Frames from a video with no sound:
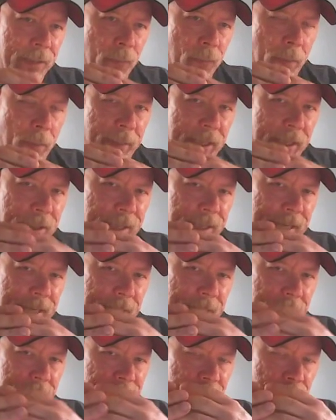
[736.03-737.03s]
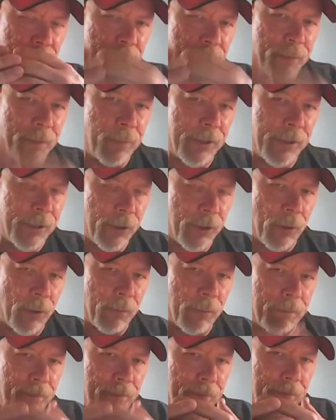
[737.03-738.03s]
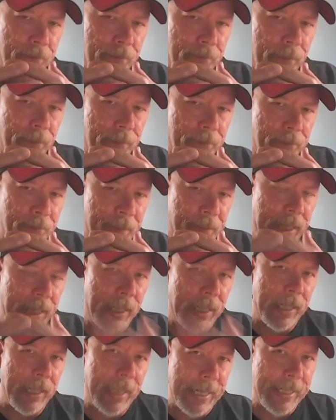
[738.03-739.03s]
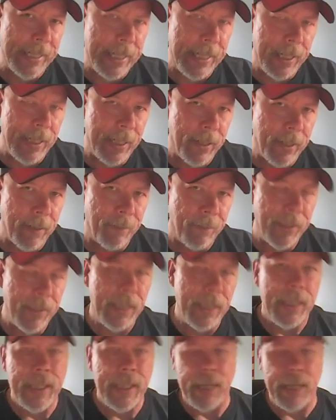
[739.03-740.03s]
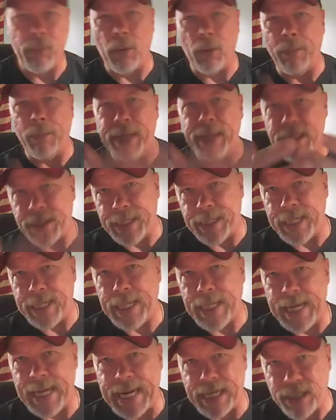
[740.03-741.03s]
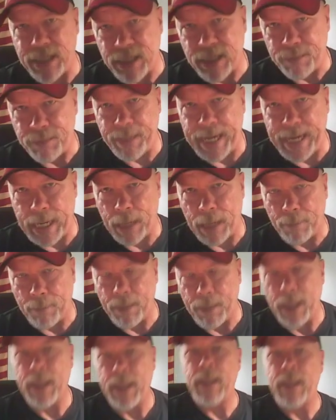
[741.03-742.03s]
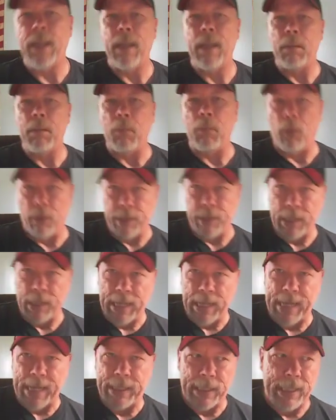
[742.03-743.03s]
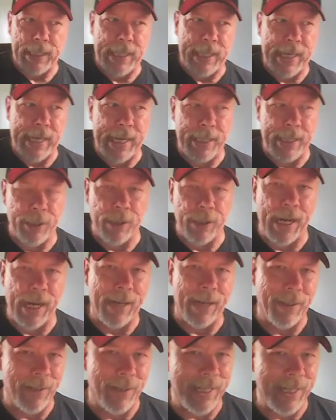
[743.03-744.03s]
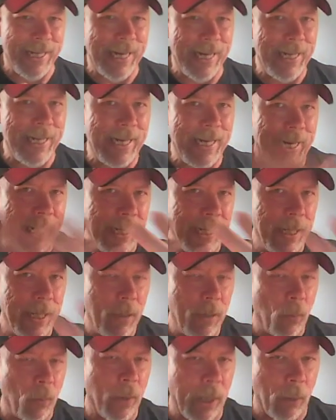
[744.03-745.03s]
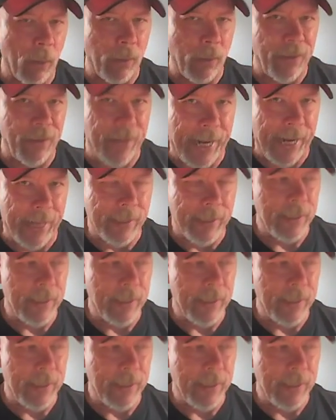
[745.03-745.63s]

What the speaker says: will be seen, if you just put your bit.ly link in here, it will be seen as spam more than likely, and you're not going to get anywhere with that.